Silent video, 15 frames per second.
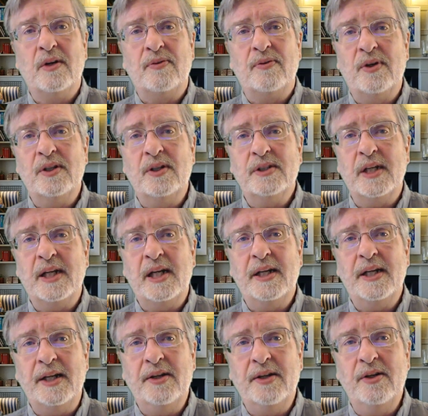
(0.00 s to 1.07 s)
First, I got to
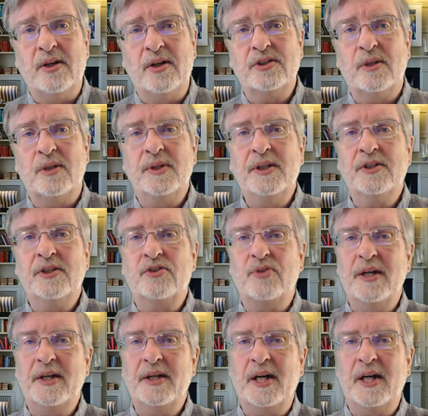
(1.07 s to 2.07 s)
let you know something is trying to